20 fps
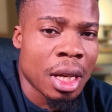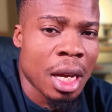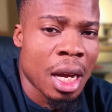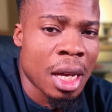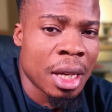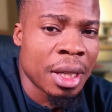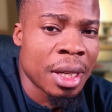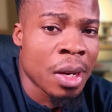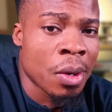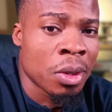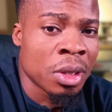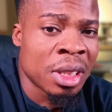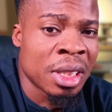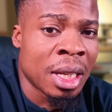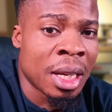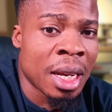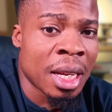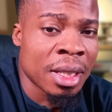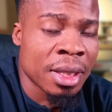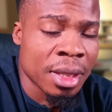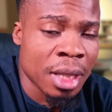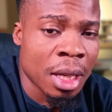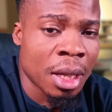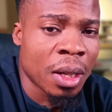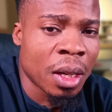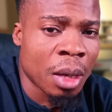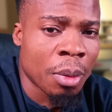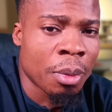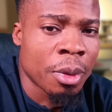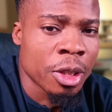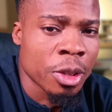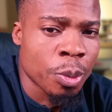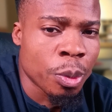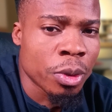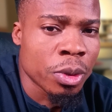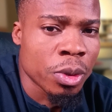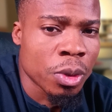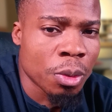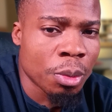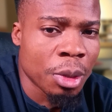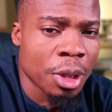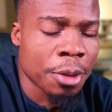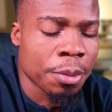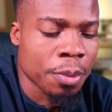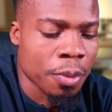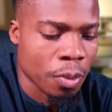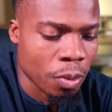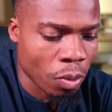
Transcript: And that was the last time Grandma spoke to me.